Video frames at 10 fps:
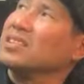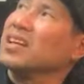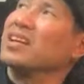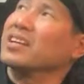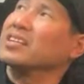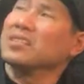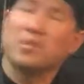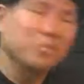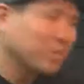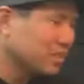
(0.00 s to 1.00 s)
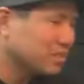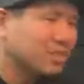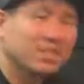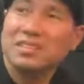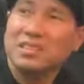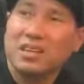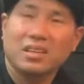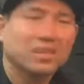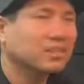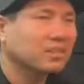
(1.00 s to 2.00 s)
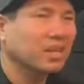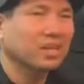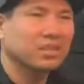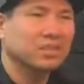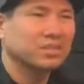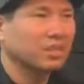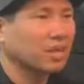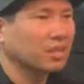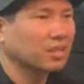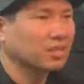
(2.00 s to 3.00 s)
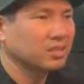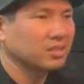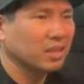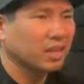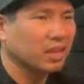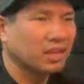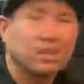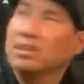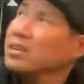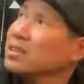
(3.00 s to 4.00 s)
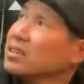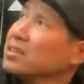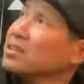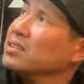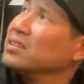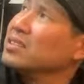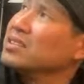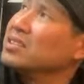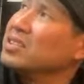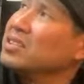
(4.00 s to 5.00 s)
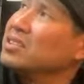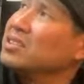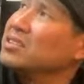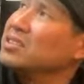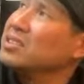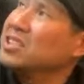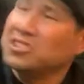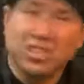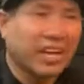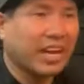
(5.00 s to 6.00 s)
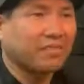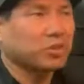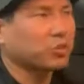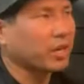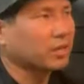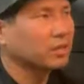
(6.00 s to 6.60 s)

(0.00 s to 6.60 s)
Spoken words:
Yeah, he means the Zakana. Yeah. Yeah, the Zakanas and the TG I haven't tried.